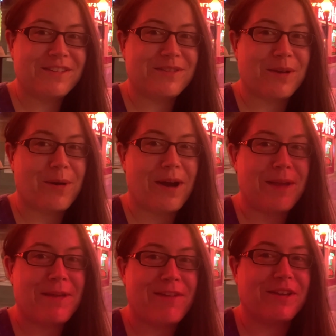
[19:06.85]
So
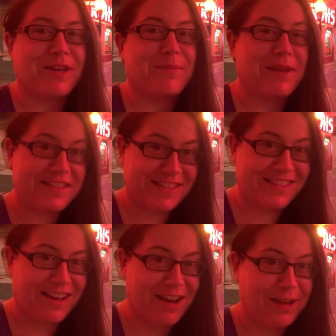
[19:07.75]
I'm having an amazing
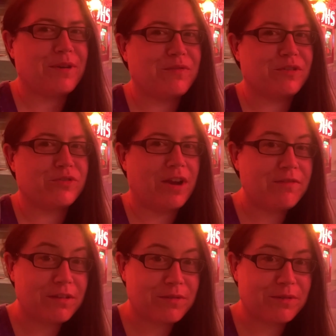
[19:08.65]
time. But if you're
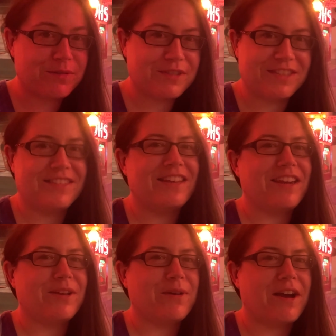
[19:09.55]
driving through
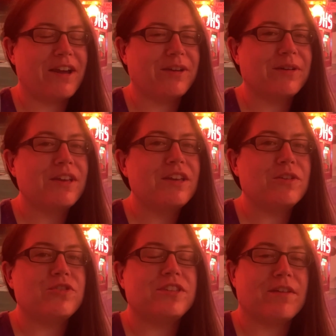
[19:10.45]
Cincinnati, Ohio,
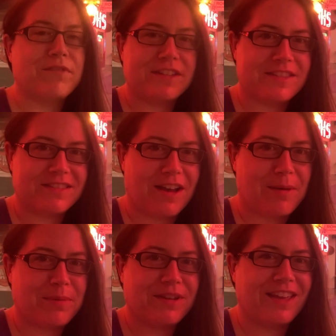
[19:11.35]
you should definitely stop
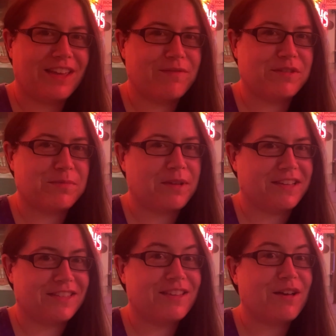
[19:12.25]
and give this
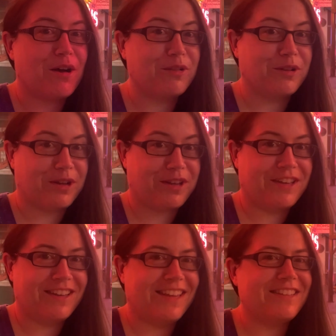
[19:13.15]
place a look.
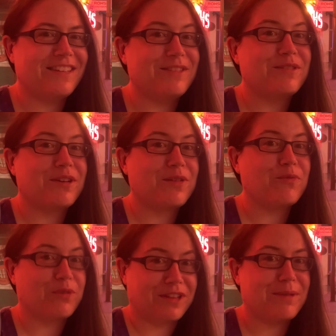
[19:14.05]
It is
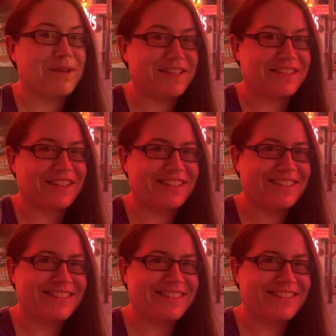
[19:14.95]
really amazing.